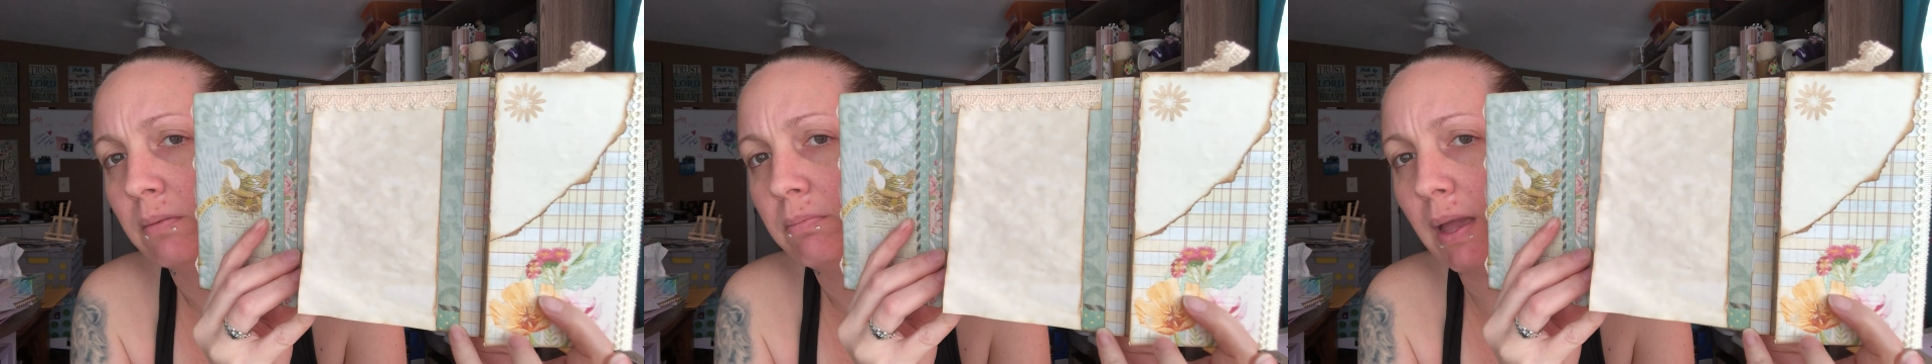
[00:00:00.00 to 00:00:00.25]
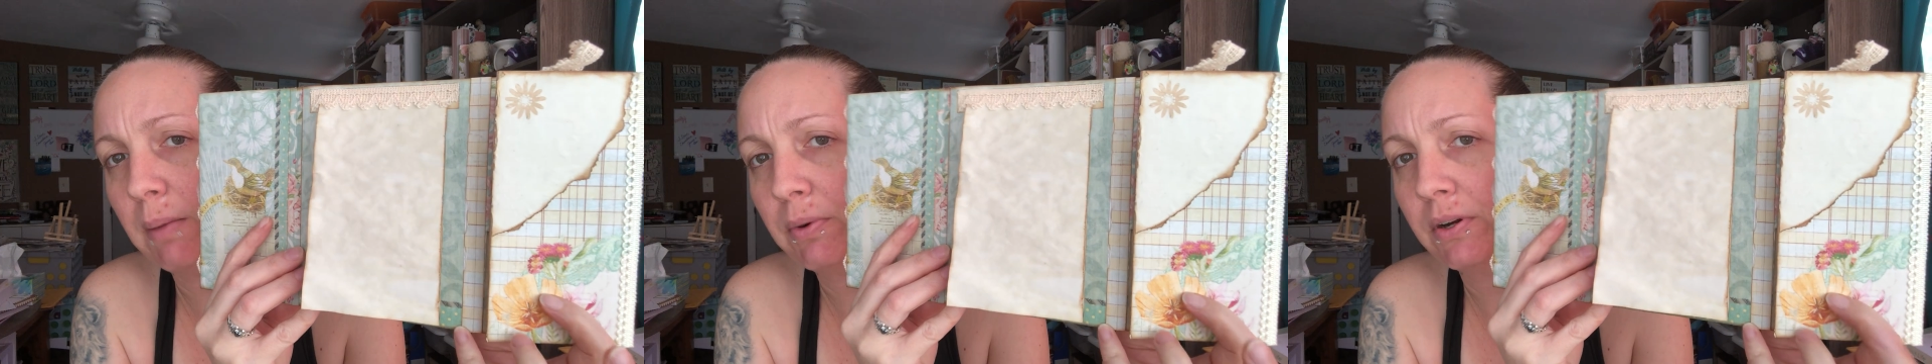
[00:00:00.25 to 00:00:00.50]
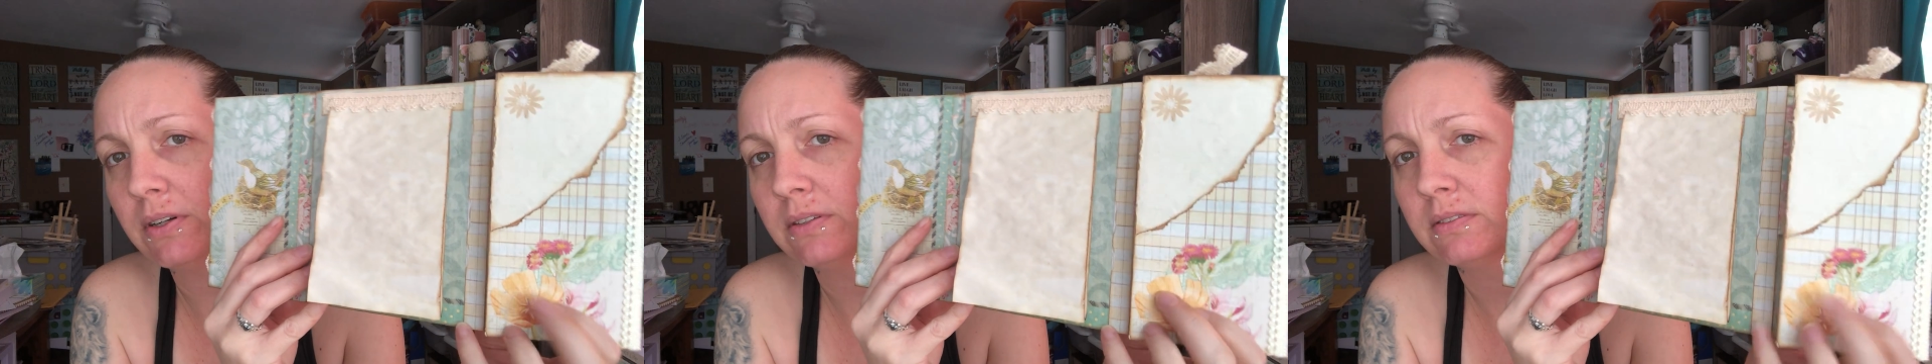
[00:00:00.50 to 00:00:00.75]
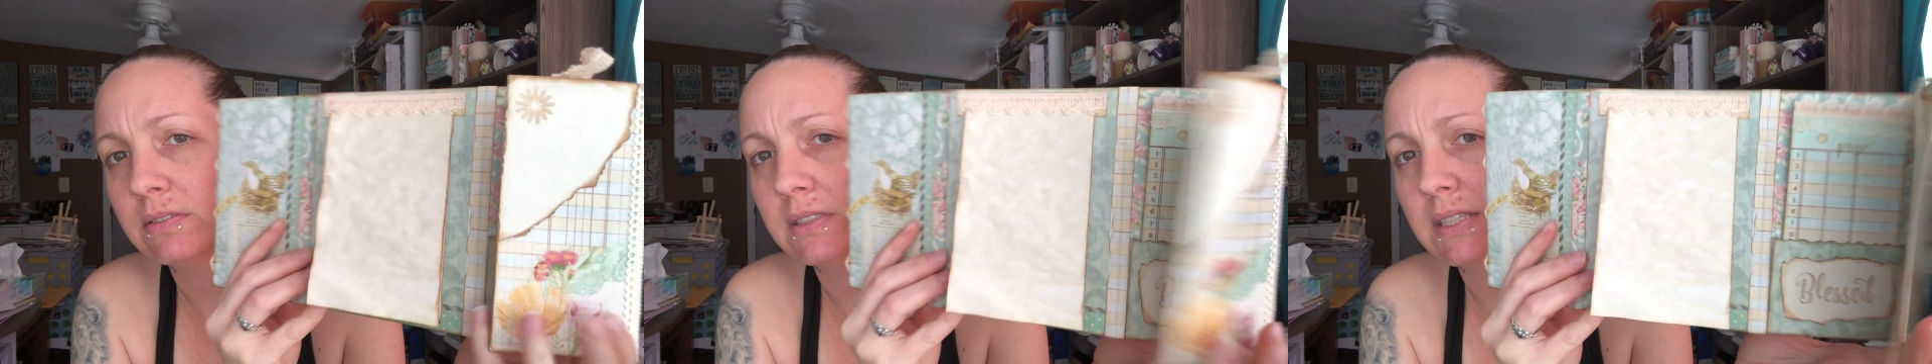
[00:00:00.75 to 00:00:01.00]
paper
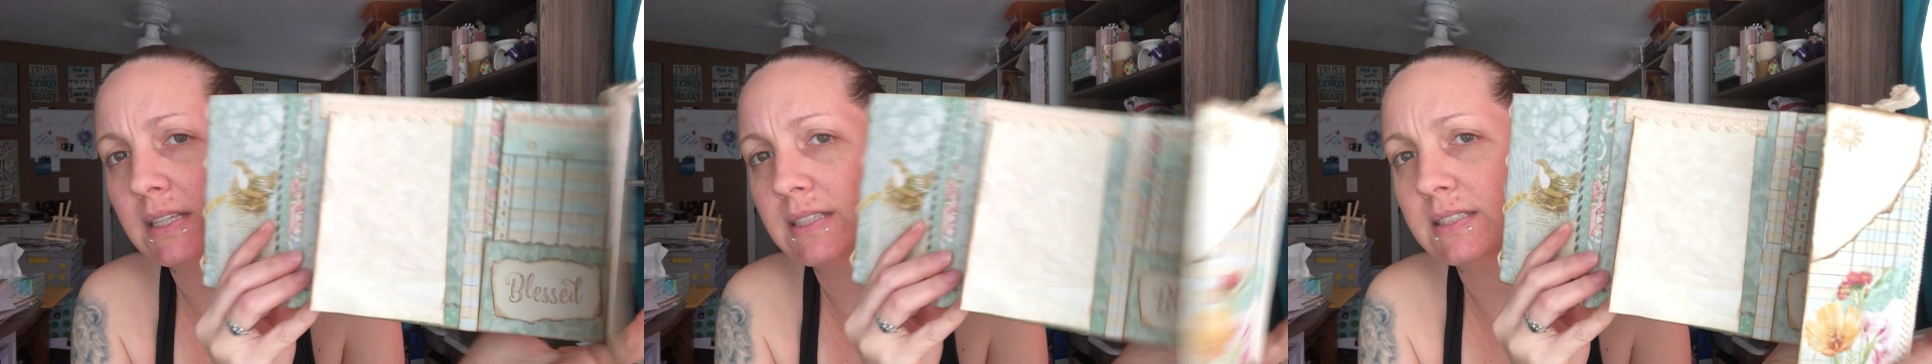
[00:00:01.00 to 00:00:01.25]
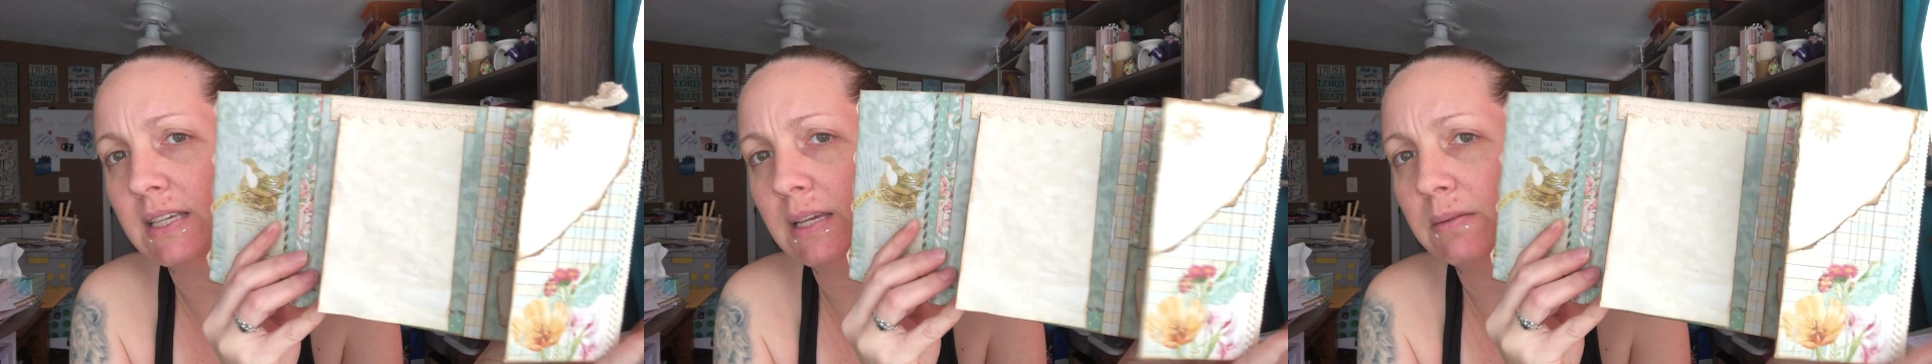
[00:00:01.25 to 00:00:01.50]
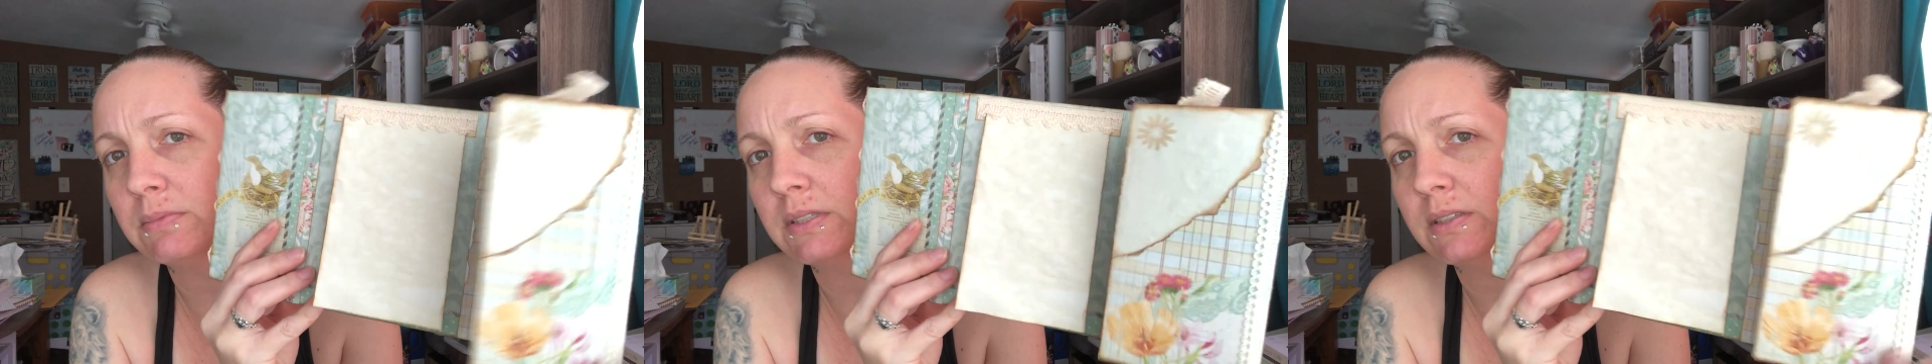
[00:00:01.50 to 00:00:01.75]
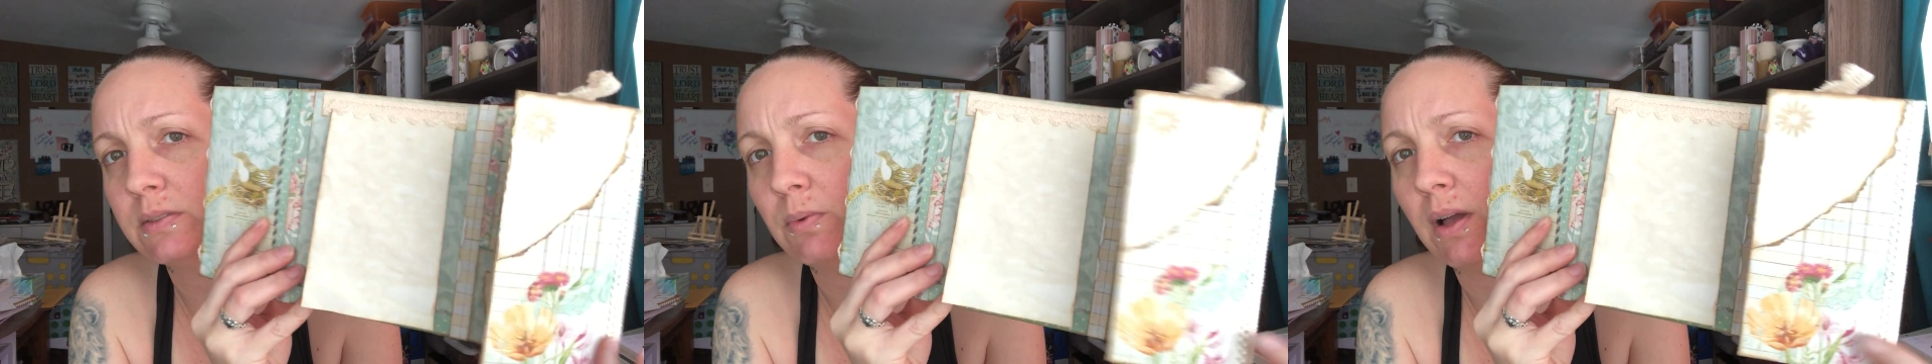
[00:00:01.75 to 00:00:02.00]
to the seams
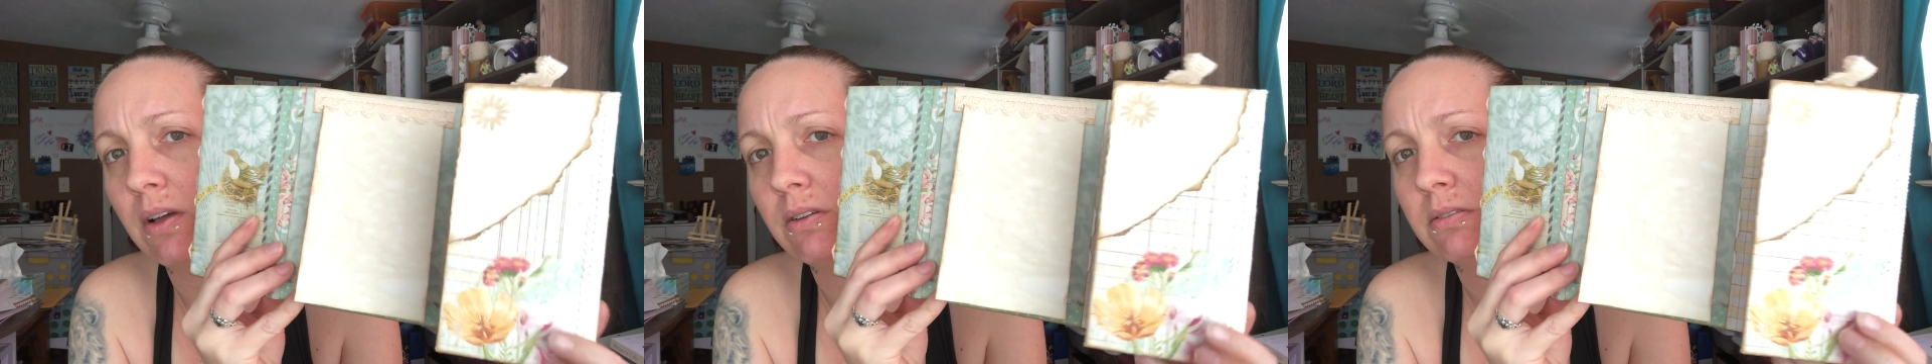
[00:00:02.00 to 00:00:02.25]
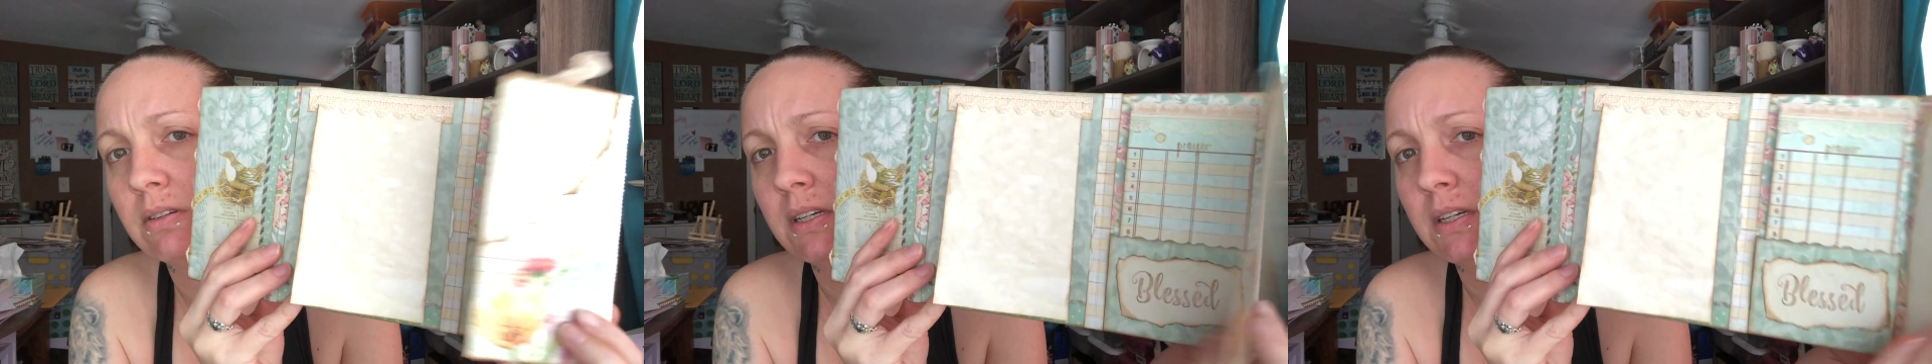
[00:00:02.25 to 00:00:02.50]
as well,